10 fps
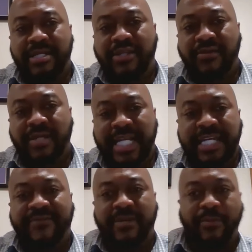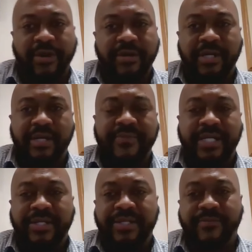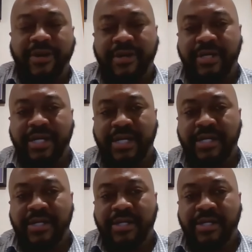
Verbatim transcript: to leave America because America